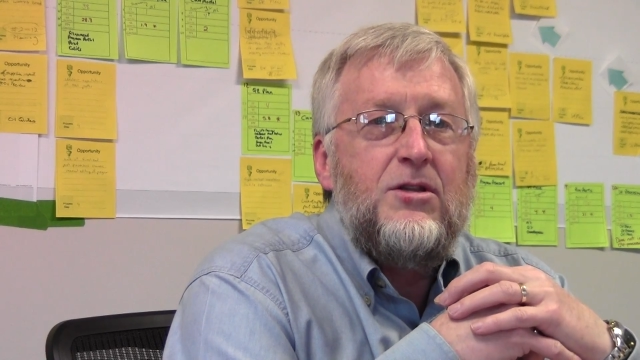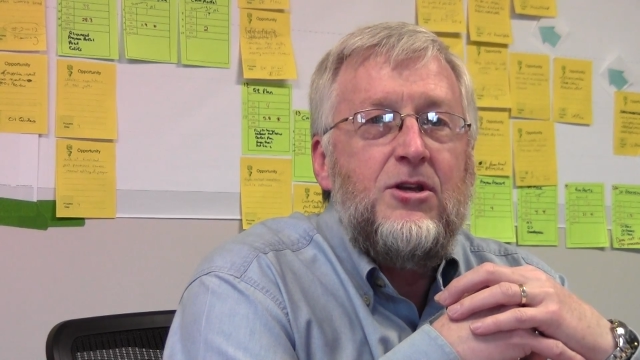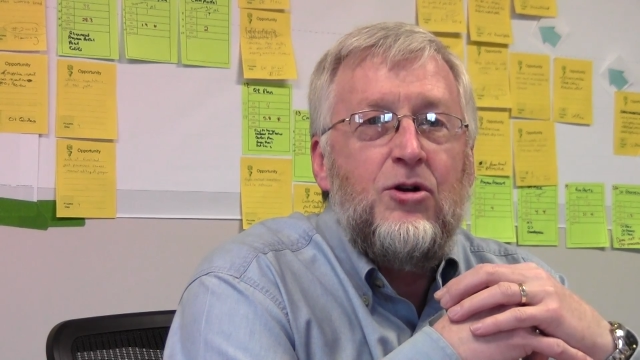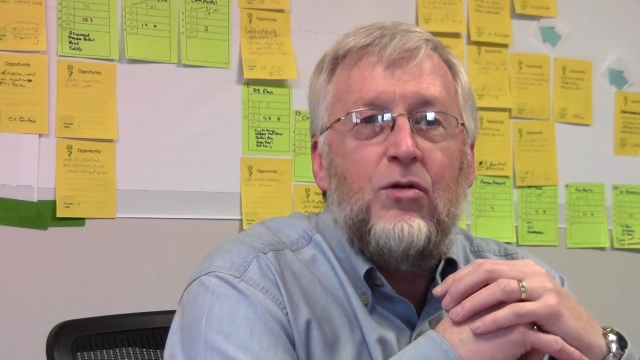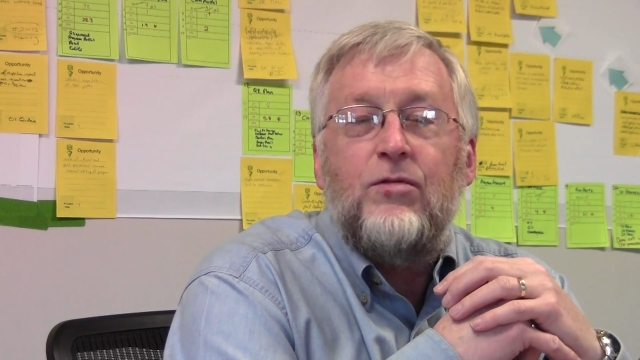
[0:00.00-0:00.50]

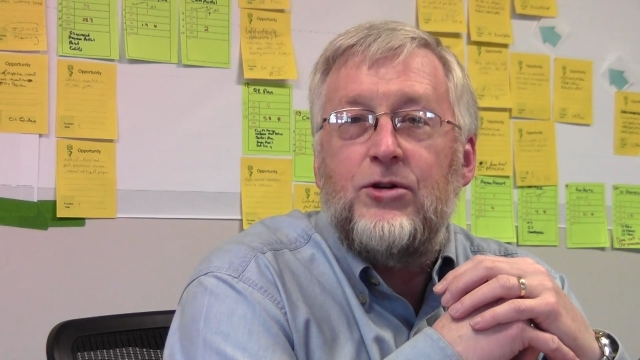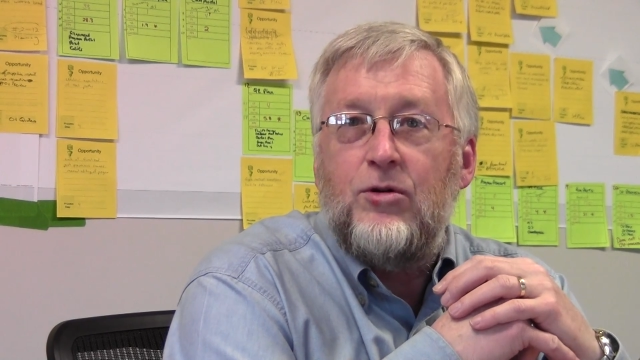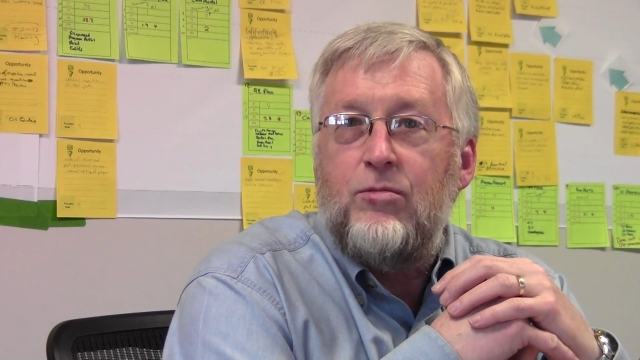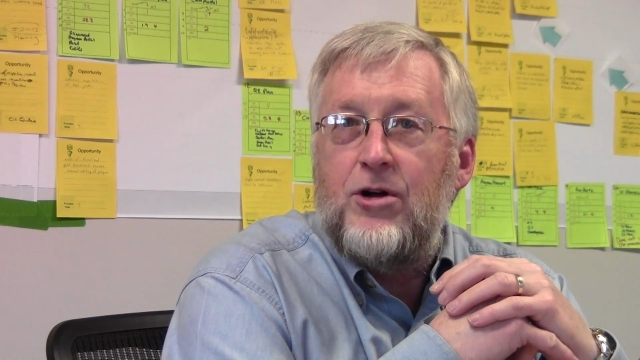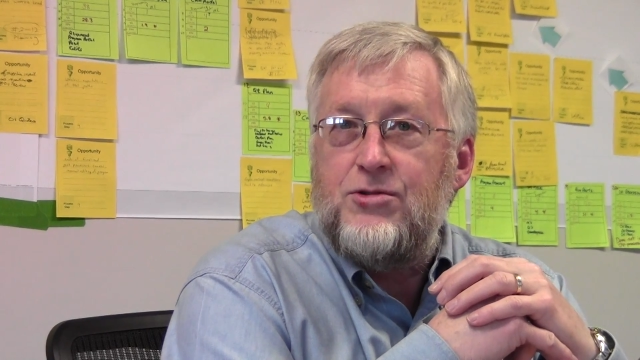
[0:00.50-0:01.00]

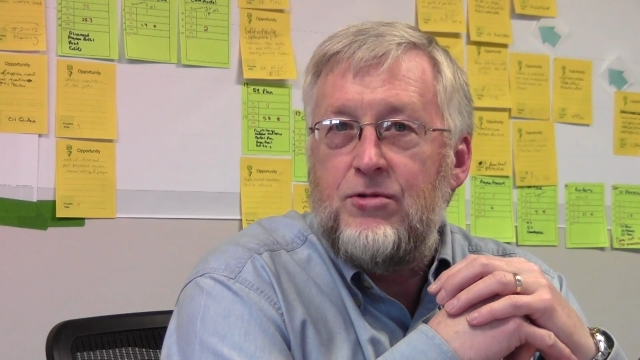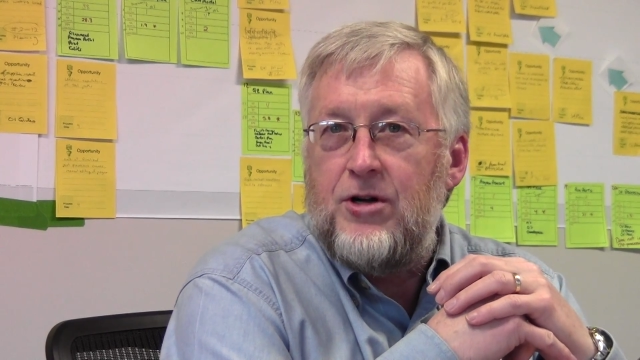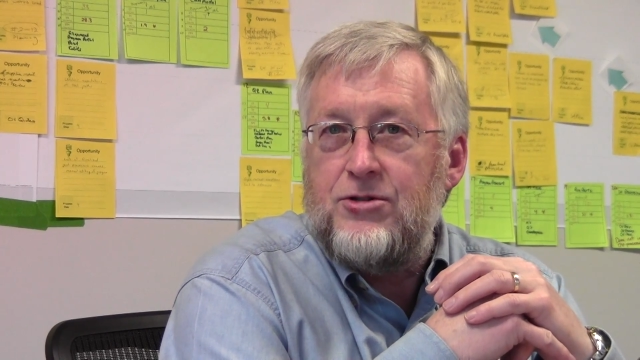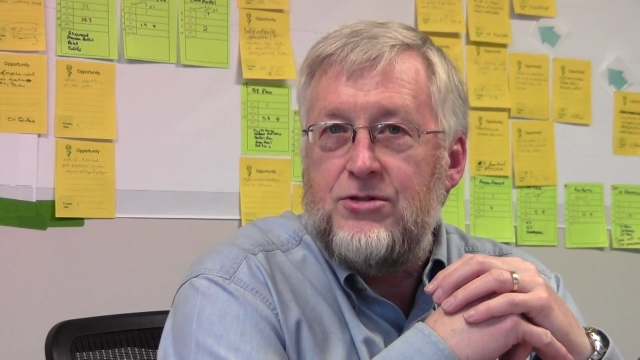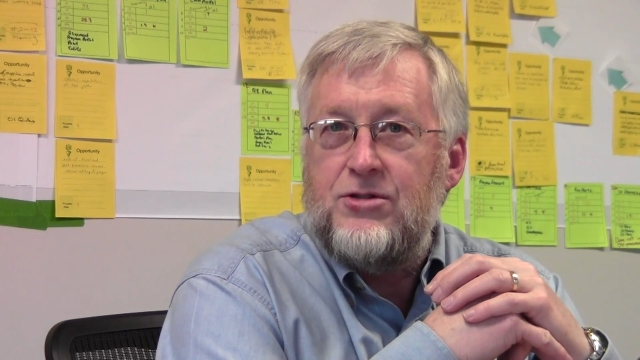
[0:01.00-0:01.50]
year-over-year price
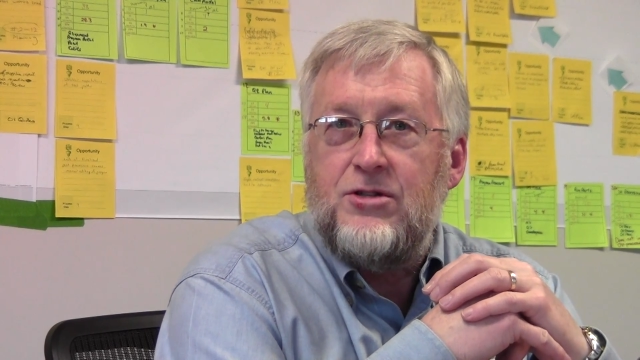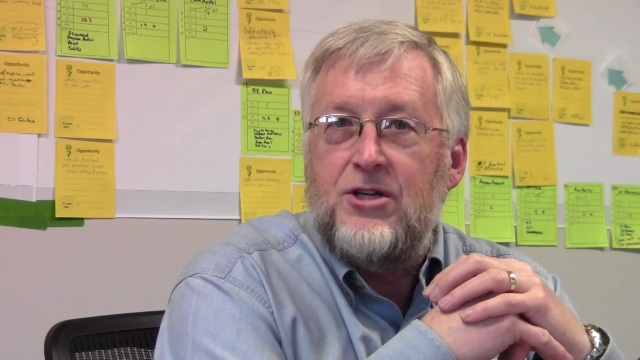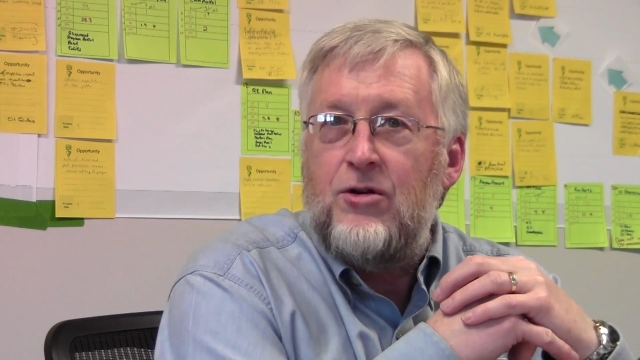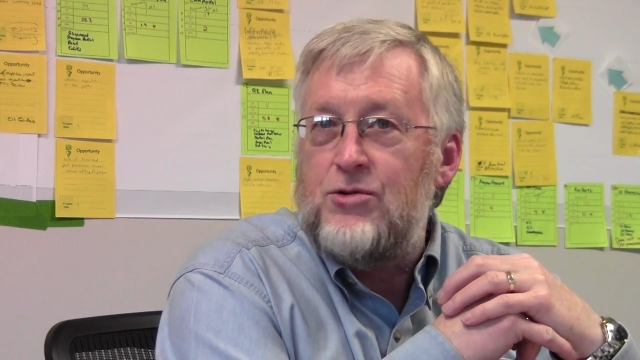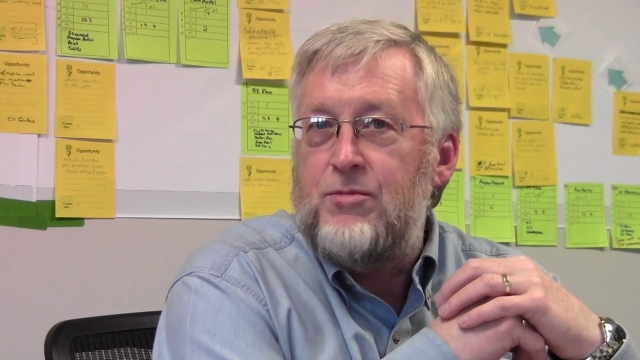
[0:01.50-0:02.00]
reductions in
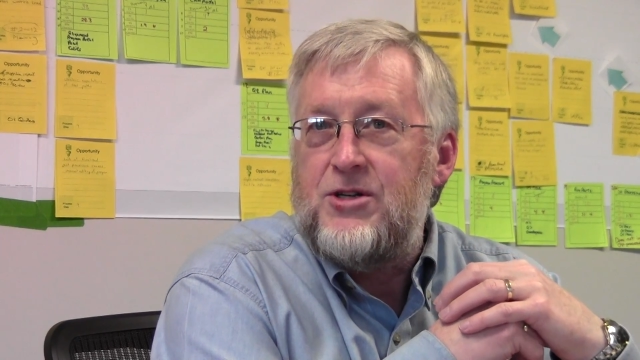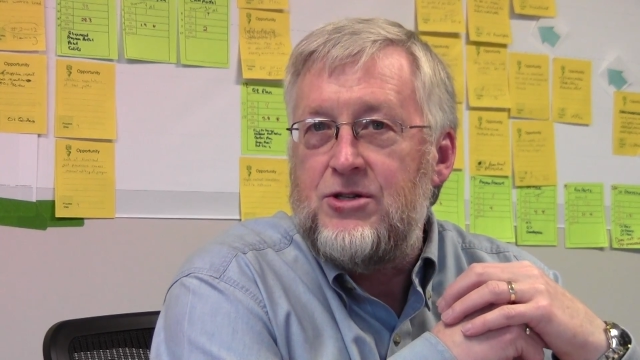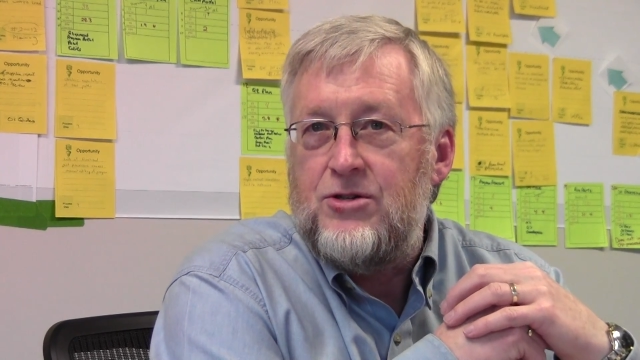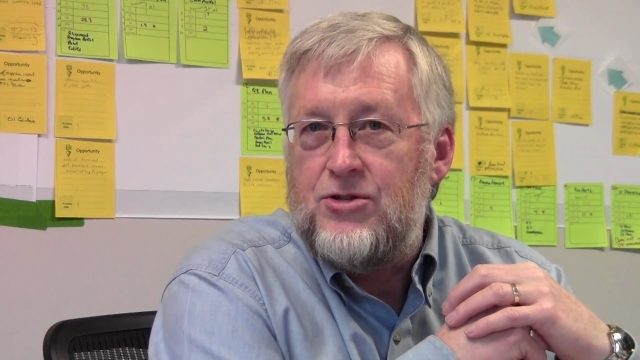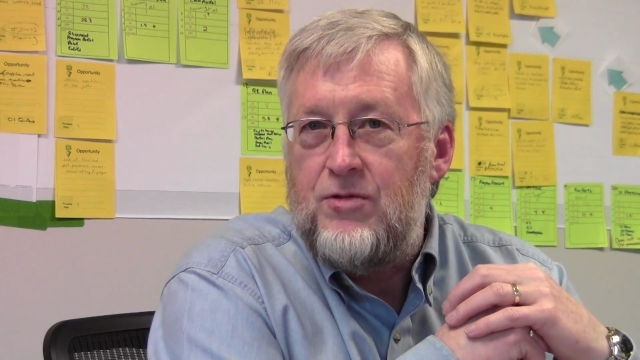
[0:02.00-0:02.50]
the
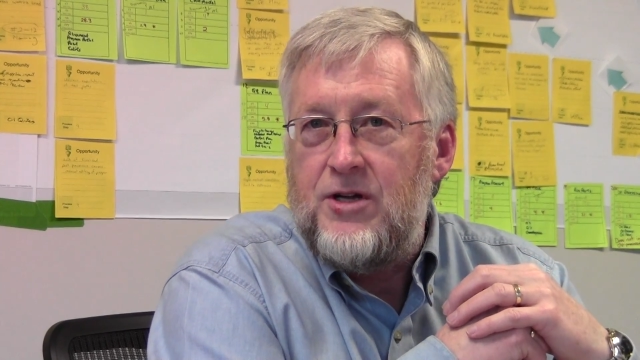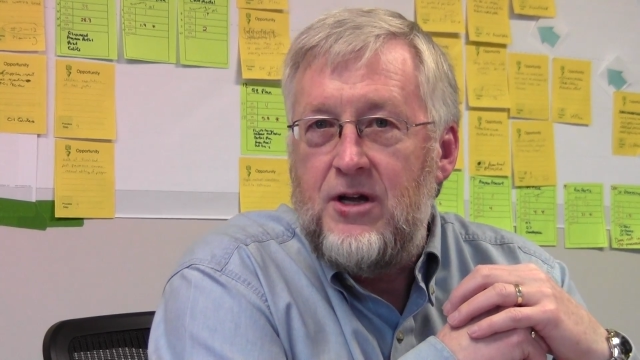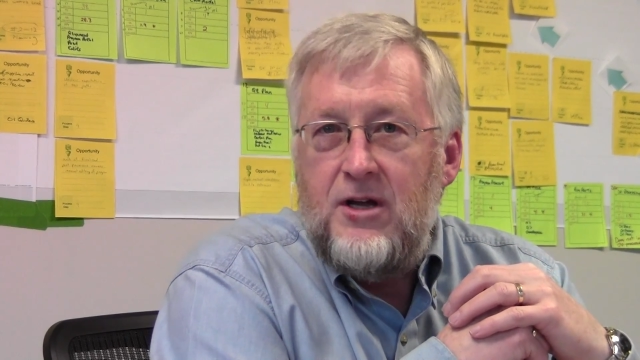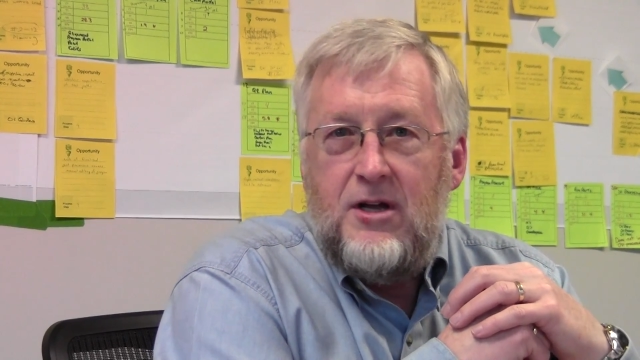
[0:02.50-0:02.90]
aerospace industry.